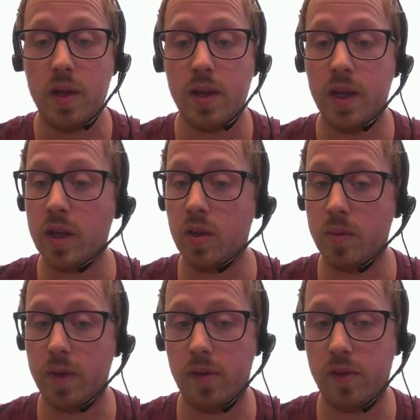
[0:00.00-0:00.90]
You can
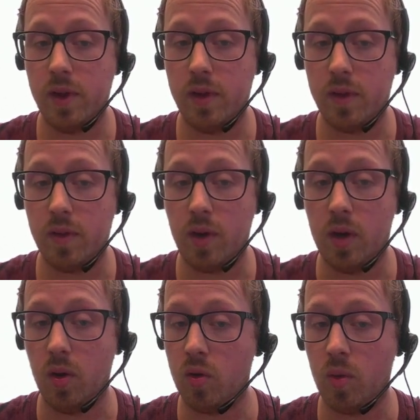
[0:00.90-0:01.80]
already see that there
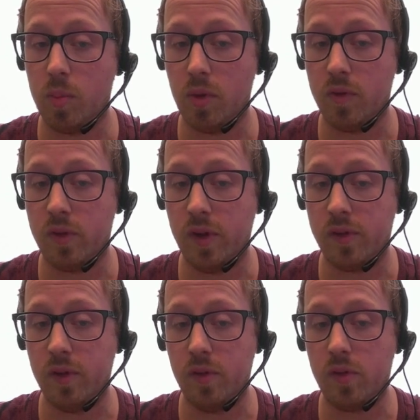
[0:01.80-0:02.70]
are a couple of
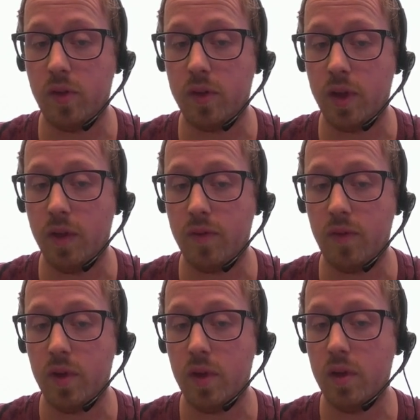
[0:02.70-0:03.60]
accessions that have
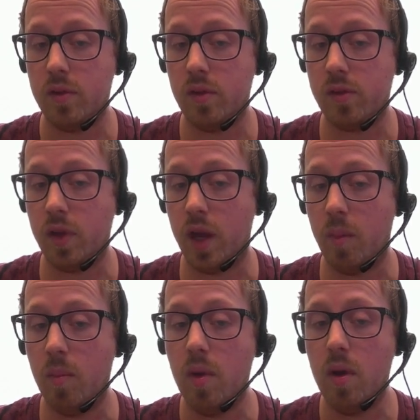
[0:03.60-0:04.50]
the
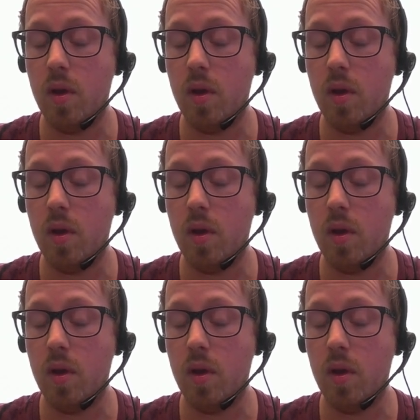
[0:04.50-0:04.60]
same